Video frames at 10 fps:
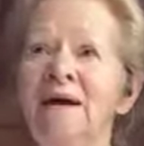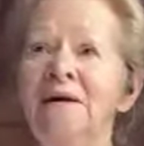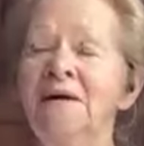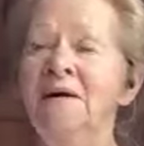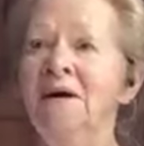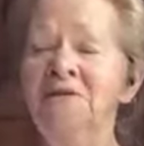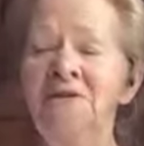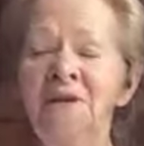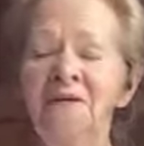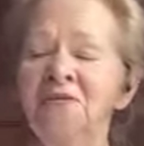
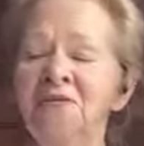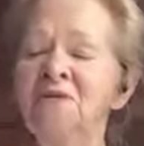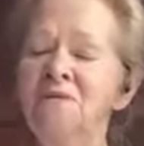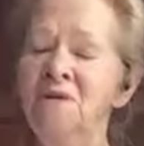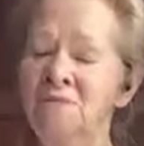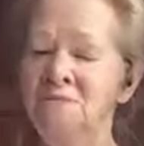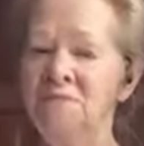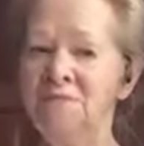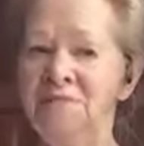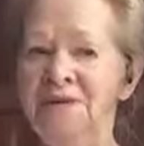Another
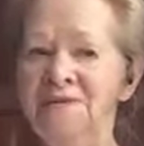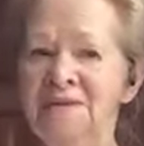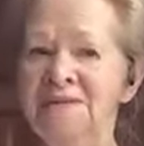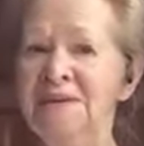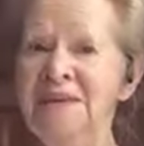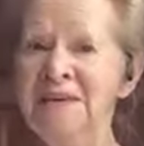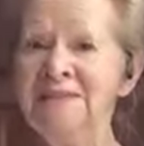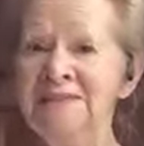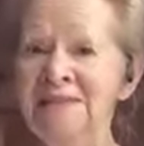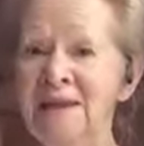thing that the
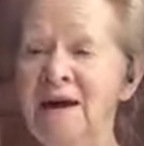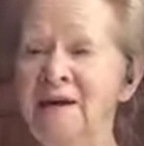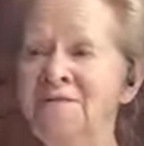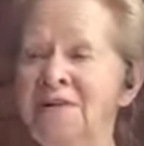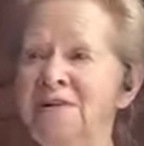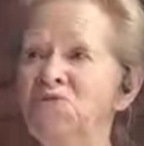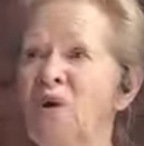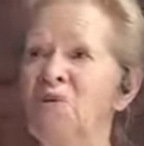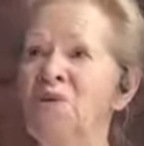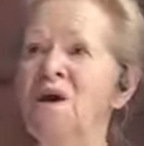kids love is
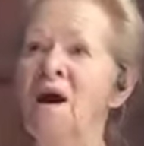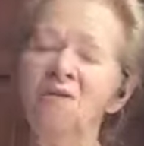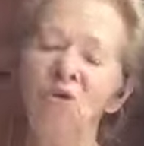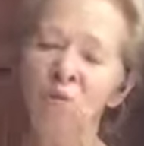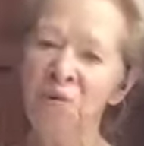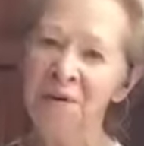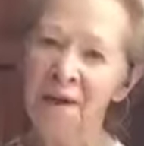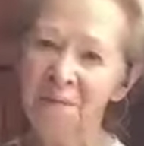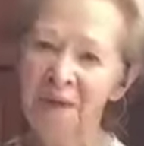what we call open up